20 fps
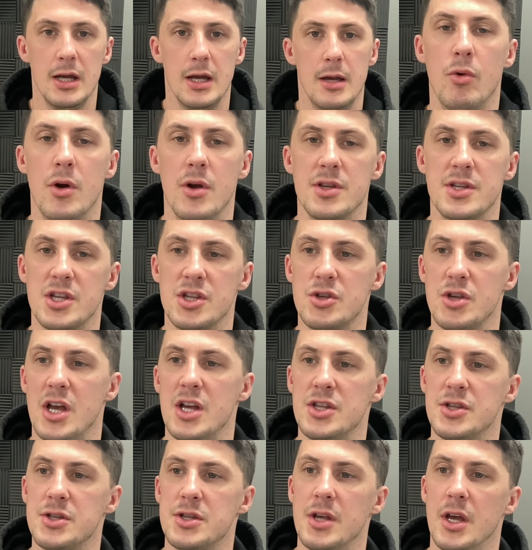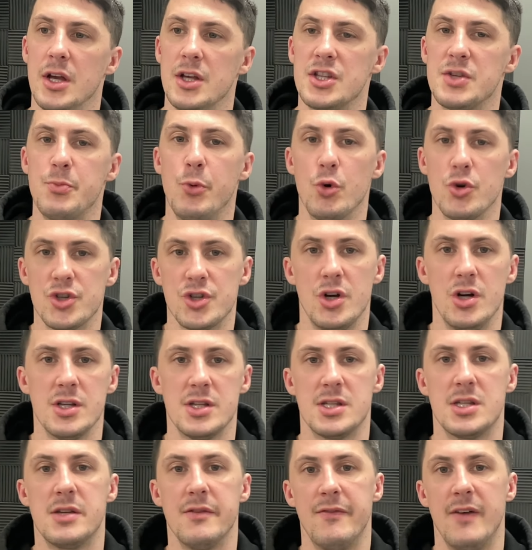Whereas as sports science
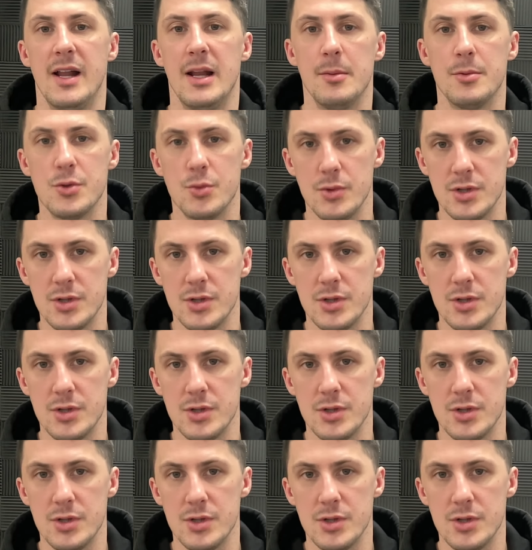has developed,